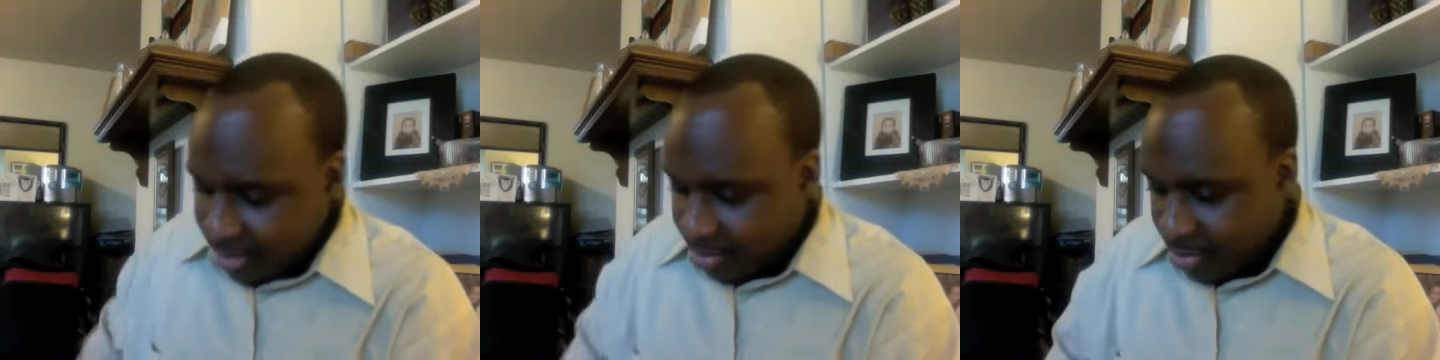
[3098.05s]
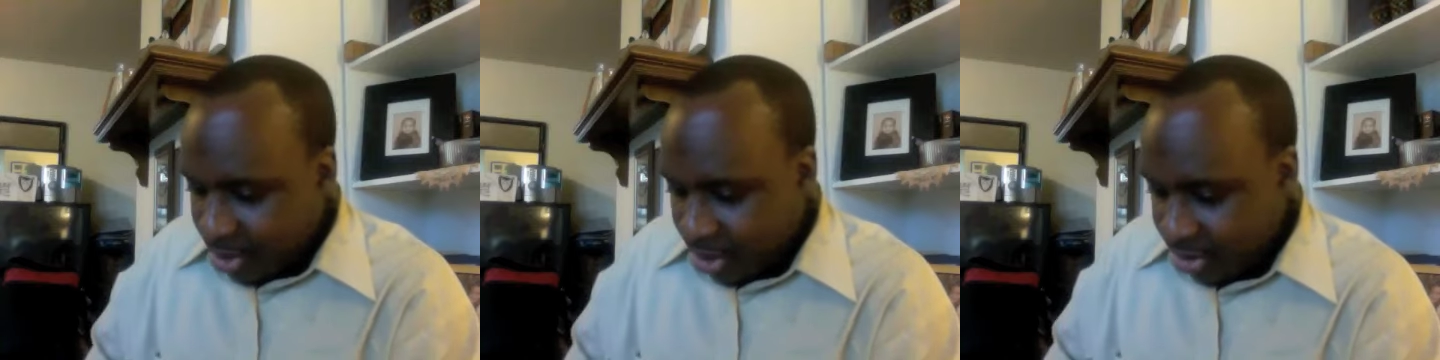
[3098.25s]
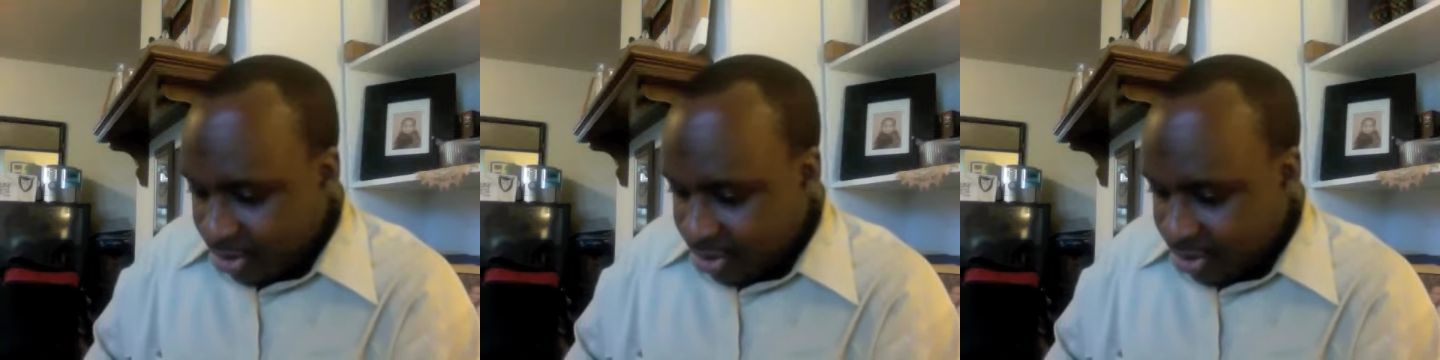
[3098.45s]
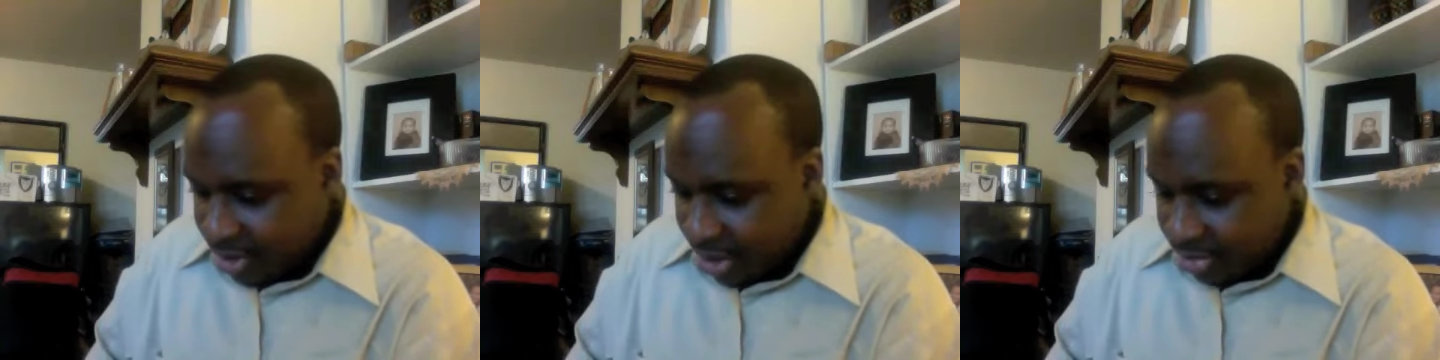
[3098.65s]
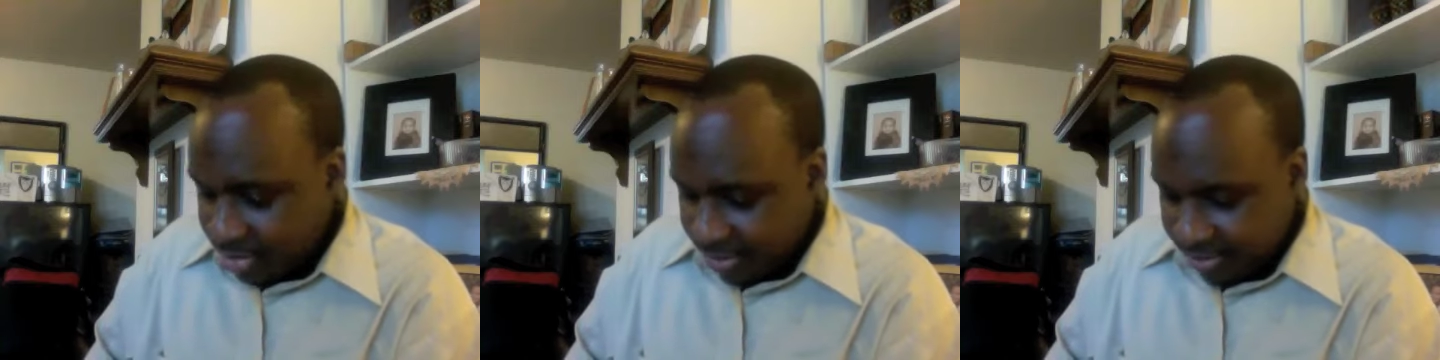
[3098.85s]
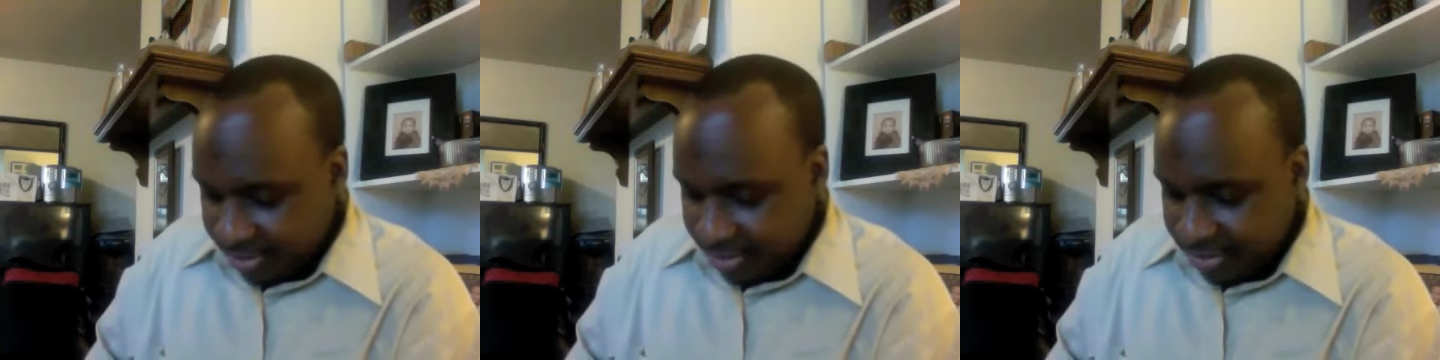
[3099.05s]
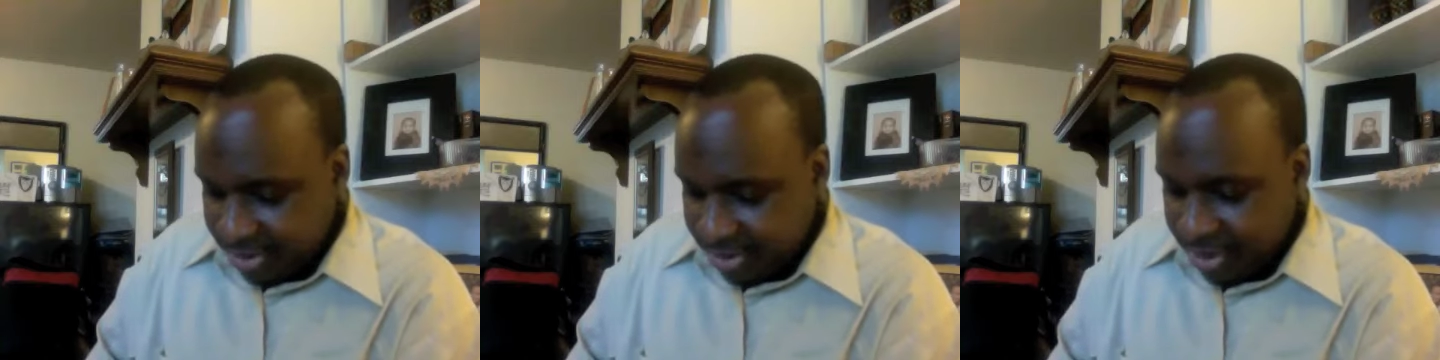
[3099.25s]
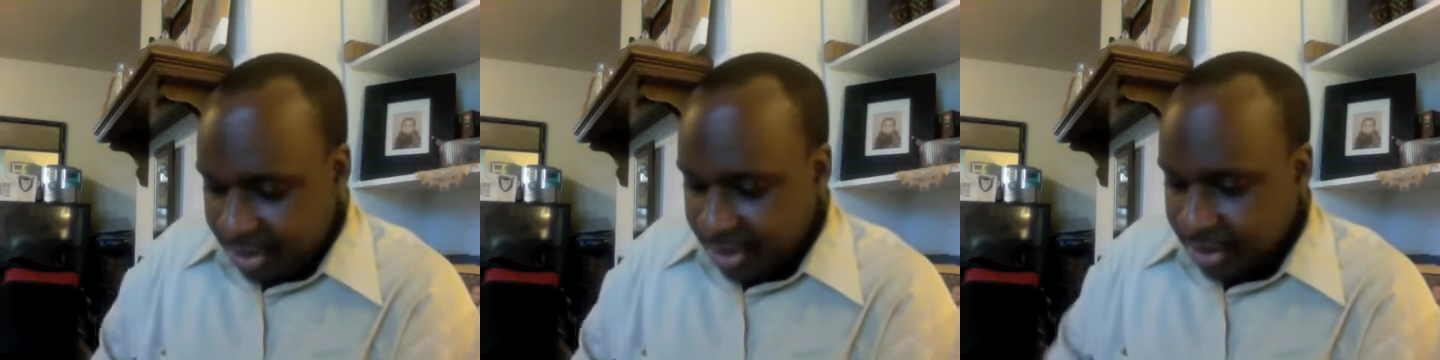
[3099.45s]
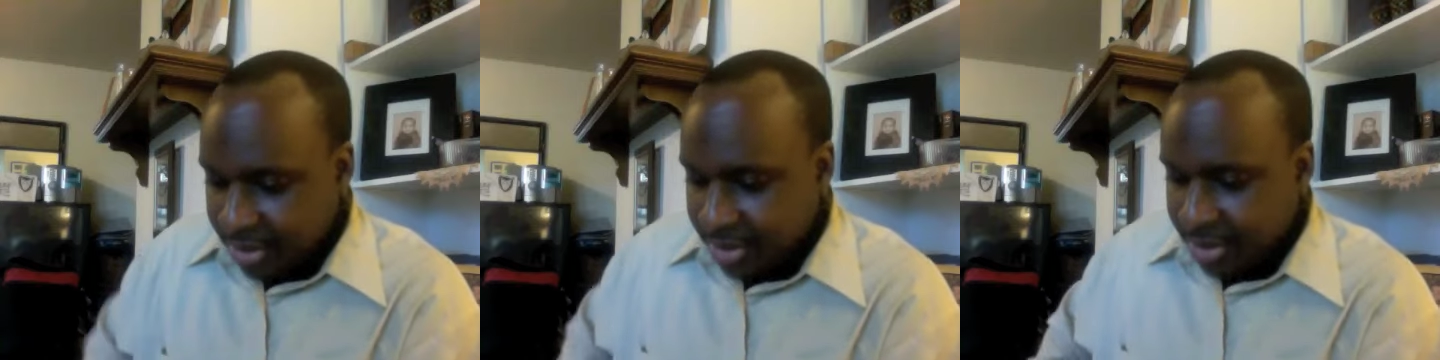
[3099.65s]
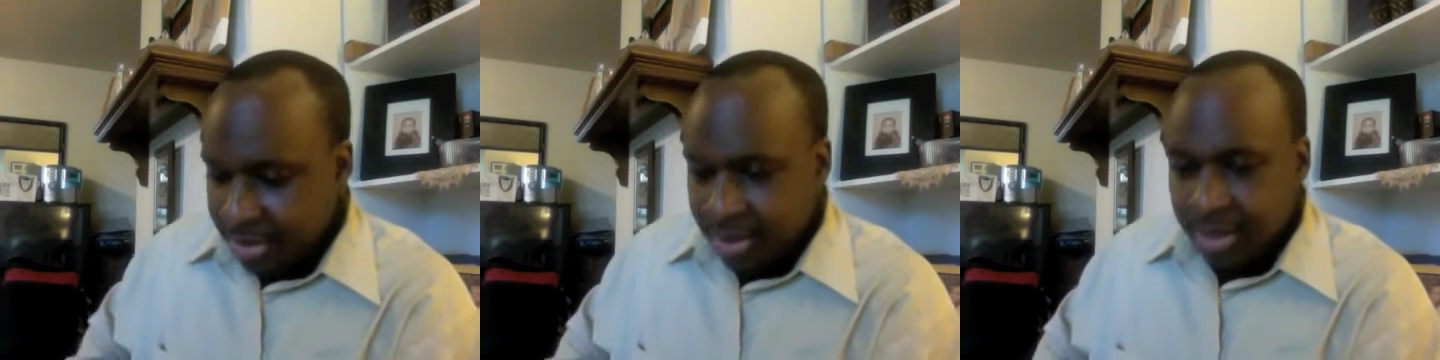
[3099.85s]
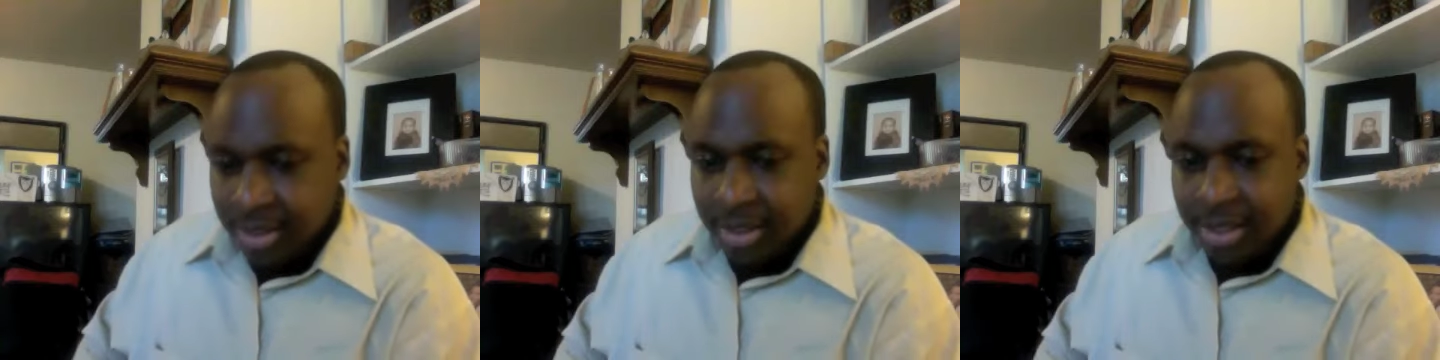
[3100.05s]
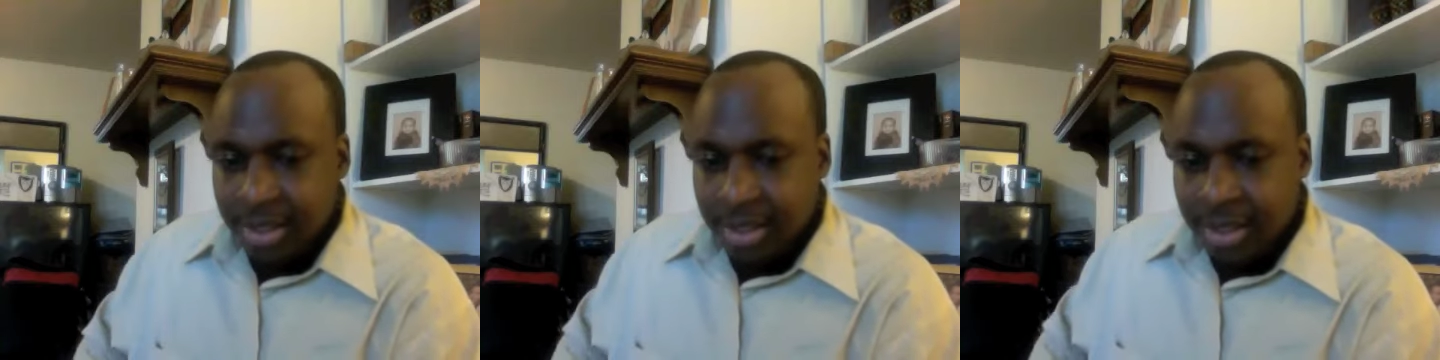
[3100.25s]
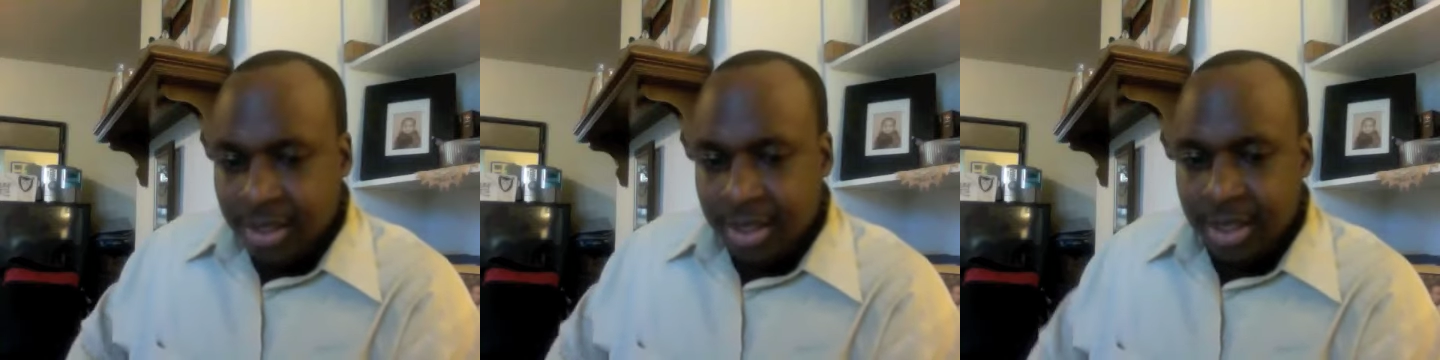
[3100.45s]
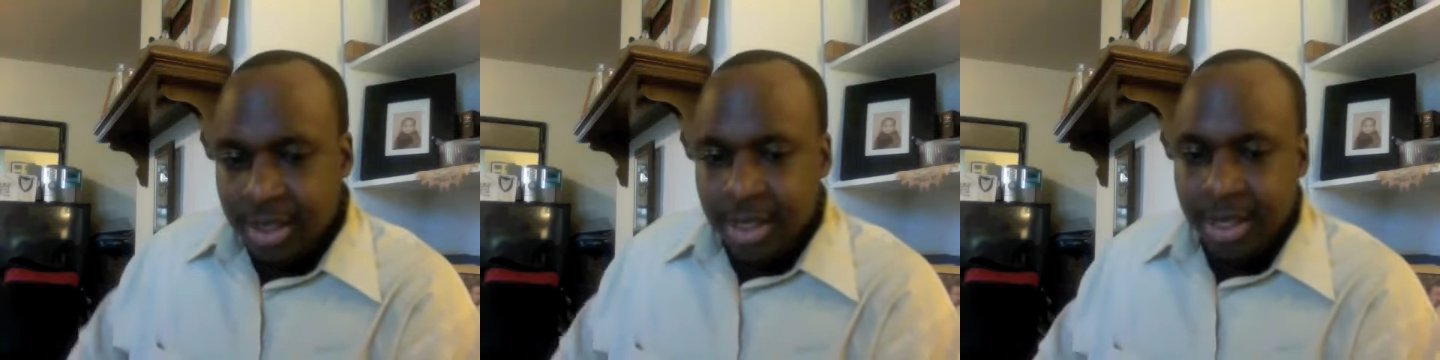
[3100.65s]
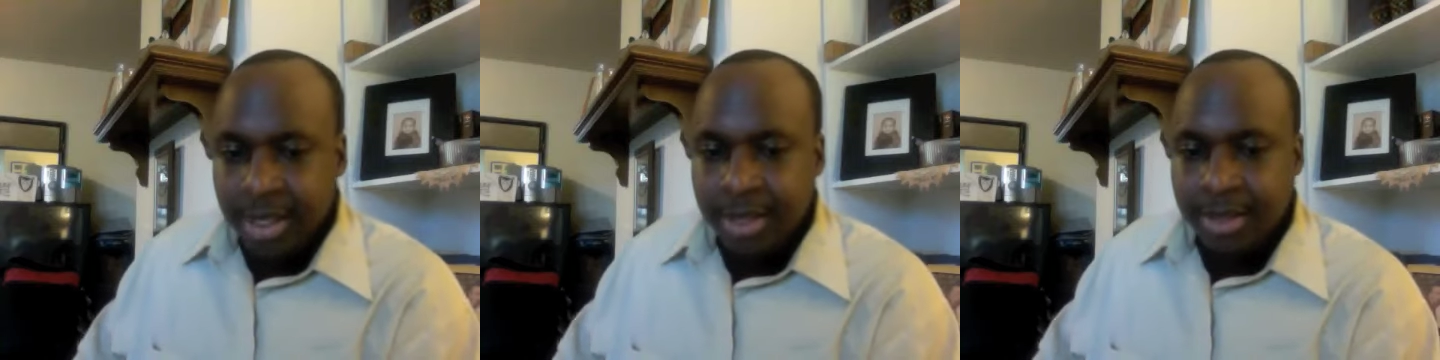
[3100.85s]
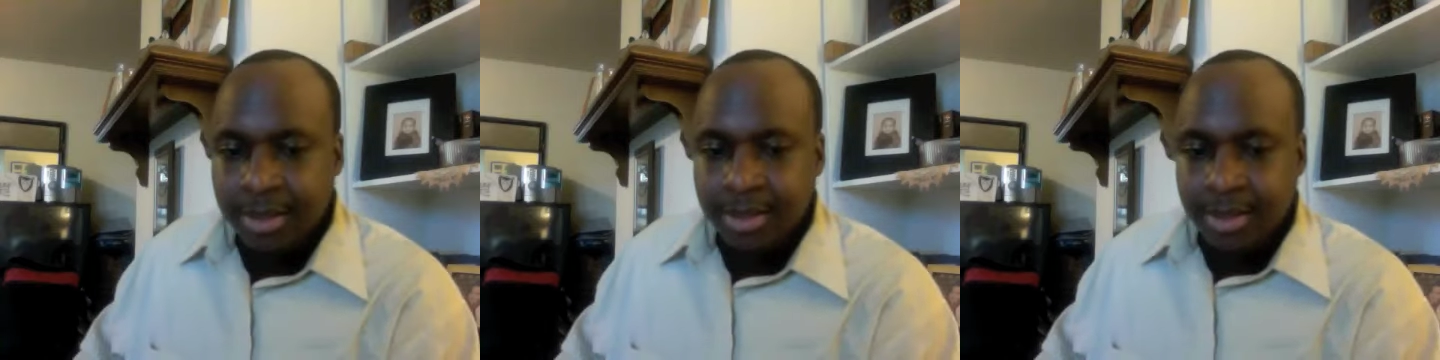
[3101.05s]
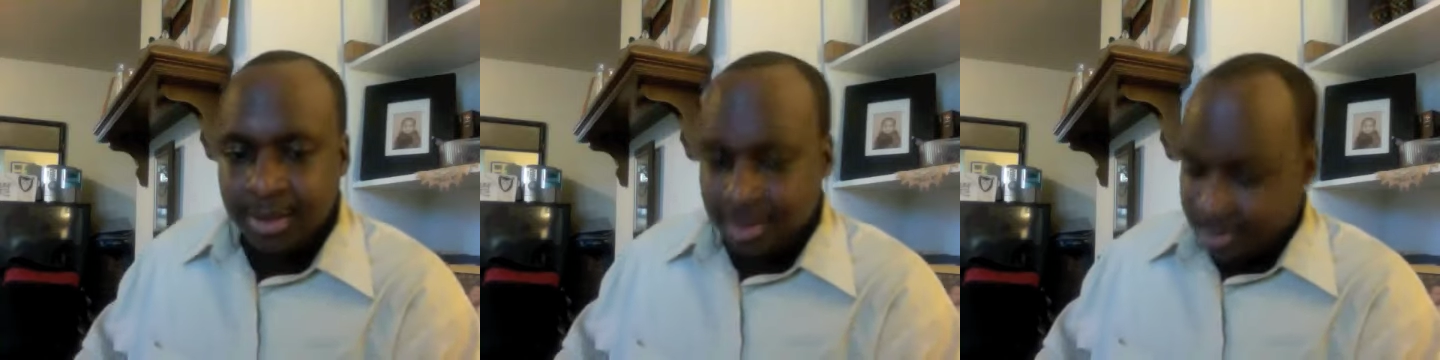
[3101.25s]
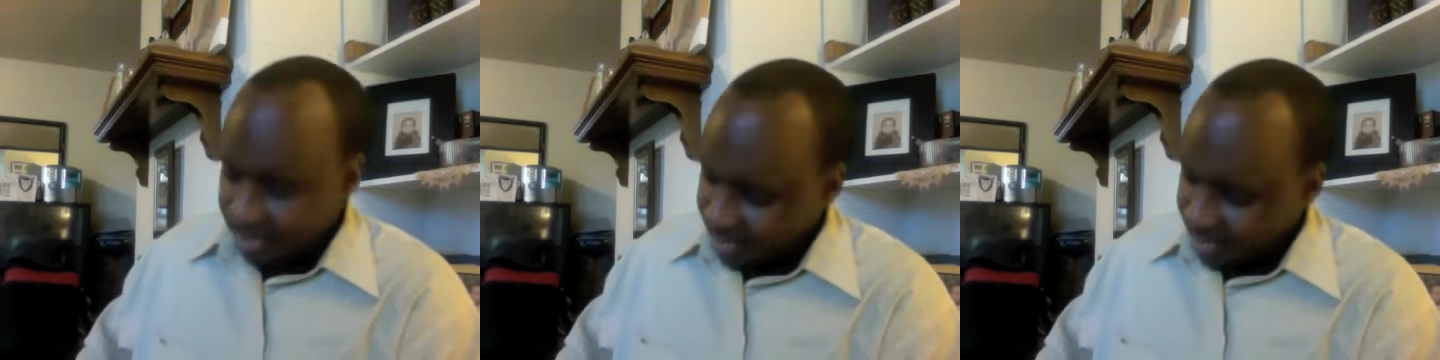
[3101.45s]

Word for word: Mark chapter 15 and